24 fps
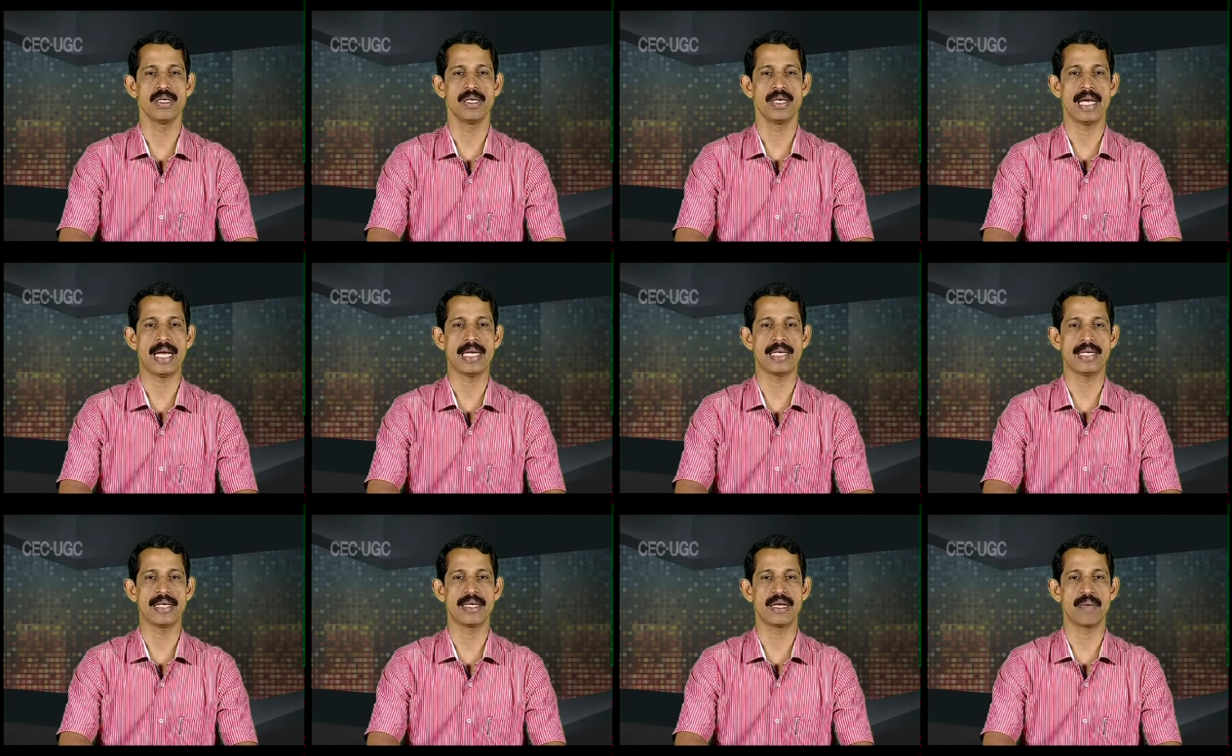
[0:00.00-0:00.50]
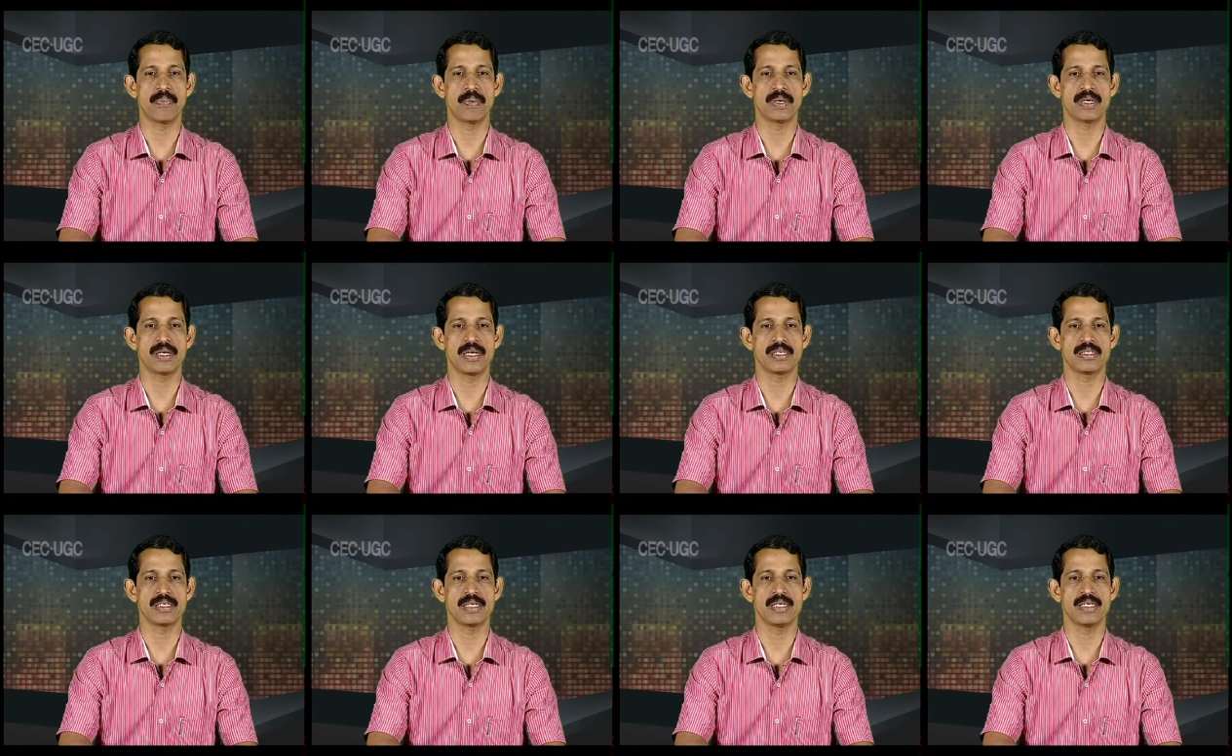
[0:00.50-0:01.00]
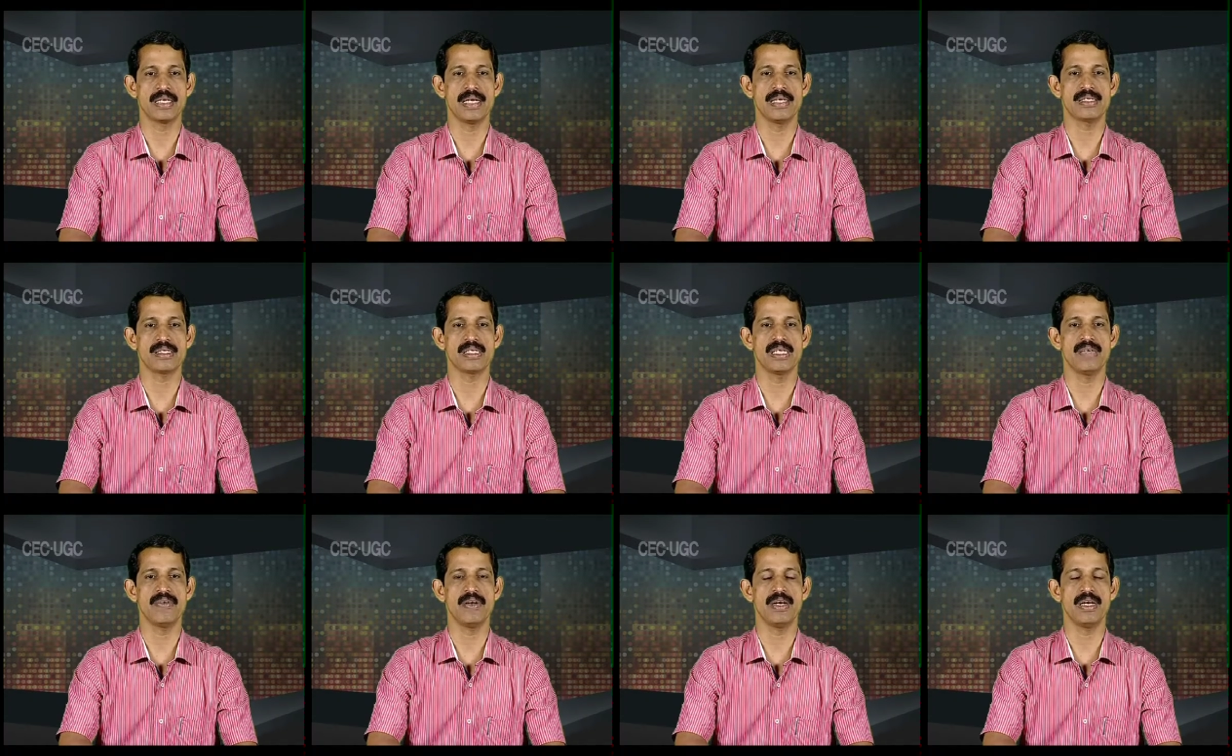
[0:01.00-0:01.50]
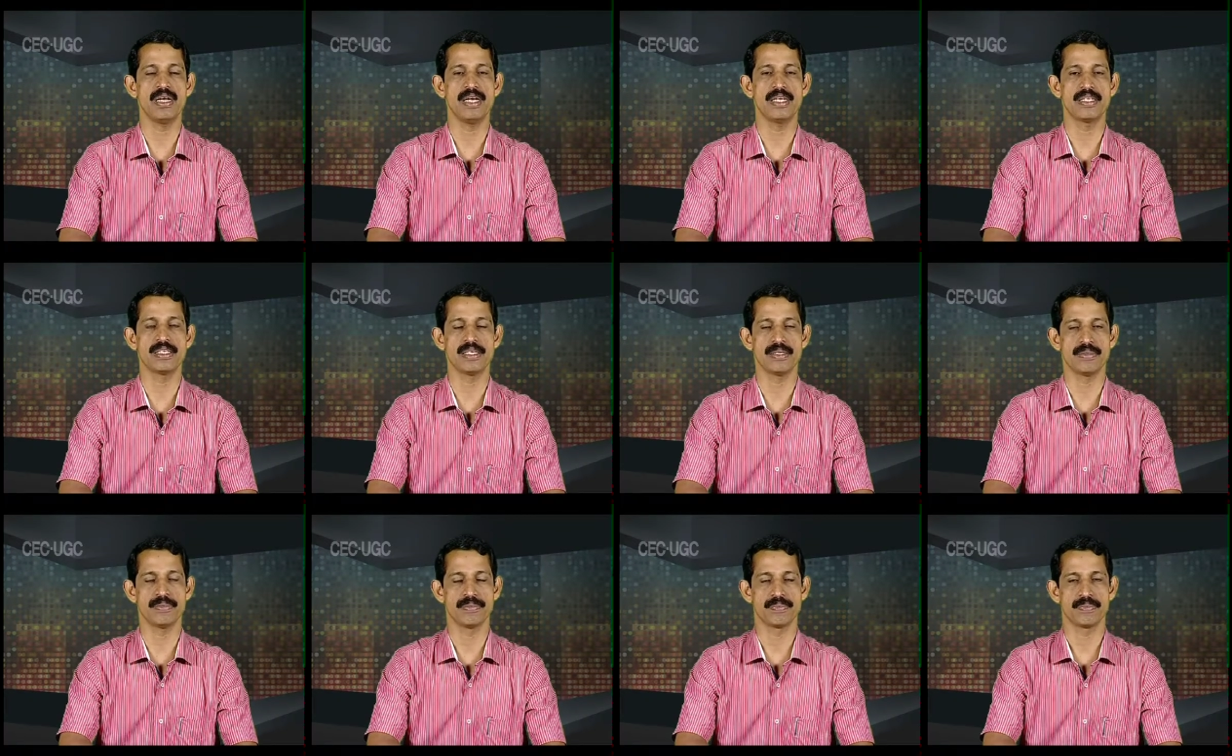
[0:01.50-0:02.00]
and interpretation is given
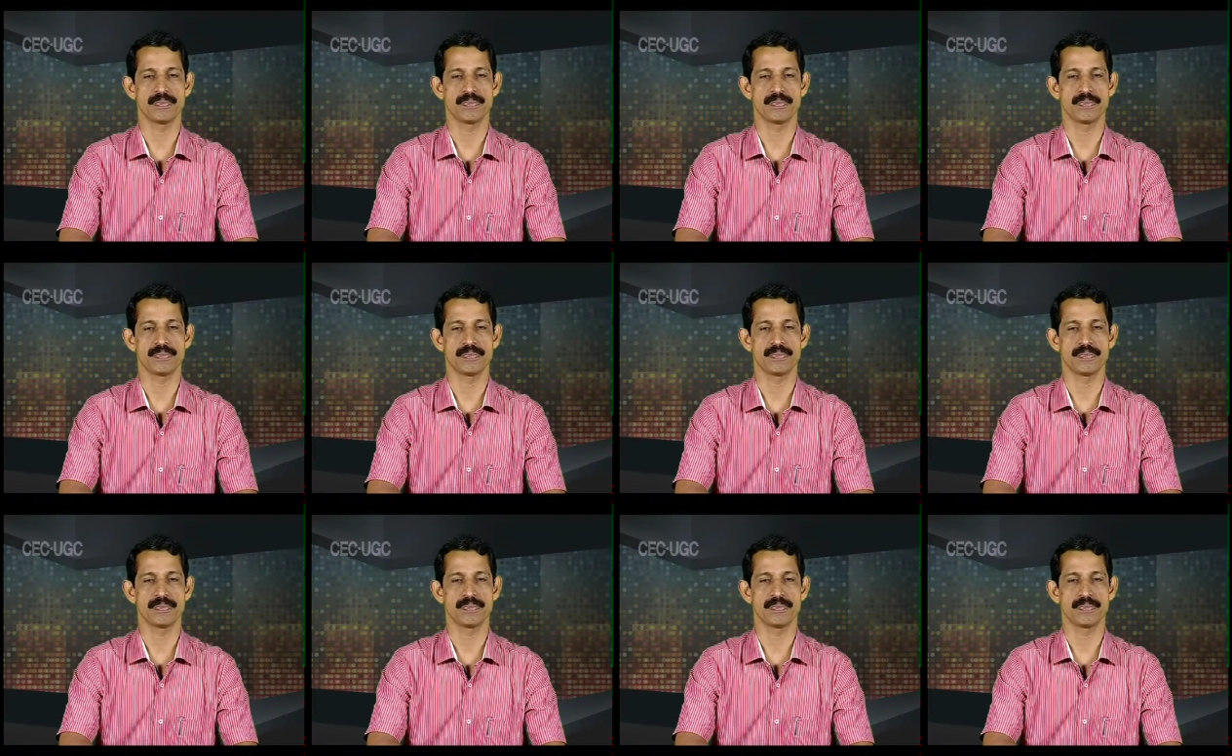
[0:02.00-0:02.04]
later.